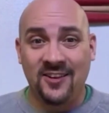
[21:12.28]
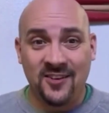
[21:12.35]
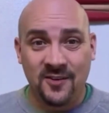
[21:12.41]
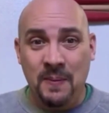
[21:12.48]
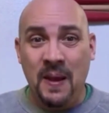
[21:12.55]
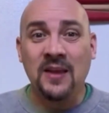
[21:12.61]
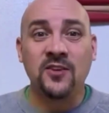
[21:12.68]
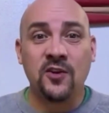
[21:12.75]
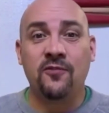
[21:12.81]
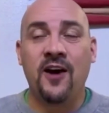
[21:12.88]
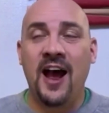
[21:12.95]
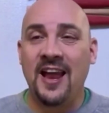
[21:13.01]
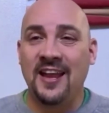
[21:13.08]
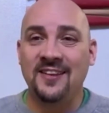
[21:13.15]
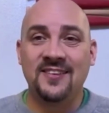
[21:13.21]

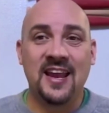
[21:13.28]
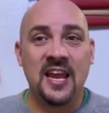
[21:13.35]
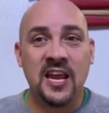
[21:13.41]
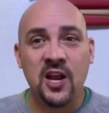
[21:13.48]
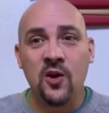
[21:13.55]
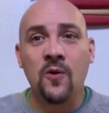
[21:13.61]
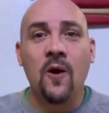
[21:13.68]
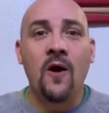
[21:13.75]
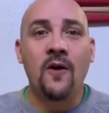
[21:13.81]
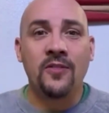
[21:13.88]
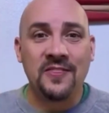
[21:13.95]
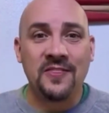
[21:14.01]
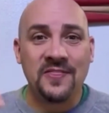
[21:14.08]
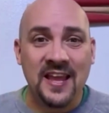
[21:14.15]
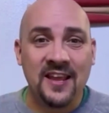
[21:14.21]
specify and say, here are
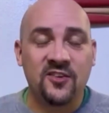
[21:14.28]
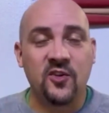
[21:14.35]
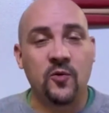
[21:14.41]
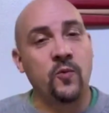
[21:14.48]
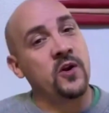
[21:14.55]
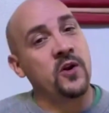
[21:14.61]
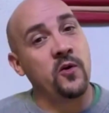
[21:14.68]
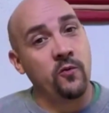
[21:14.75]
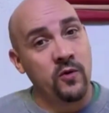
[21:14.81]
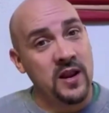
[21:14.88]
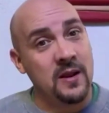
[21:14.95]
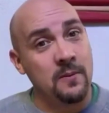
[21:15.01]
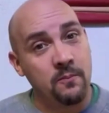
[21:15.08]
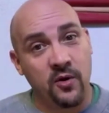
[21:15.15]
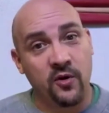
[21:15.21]
the things that we're going to
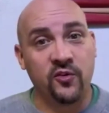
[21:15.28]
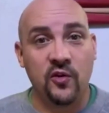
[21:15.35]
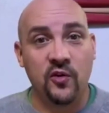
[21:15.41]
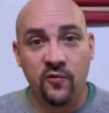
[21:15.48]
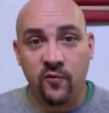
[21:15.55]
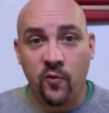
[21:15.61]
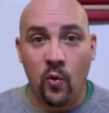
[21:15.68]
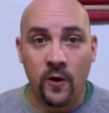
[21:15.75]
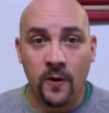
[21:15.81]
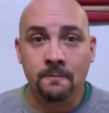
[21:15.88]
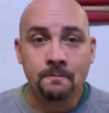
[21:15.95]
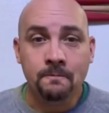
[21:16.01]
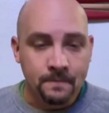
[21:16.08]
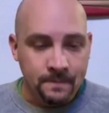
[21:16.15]
reimburse you for.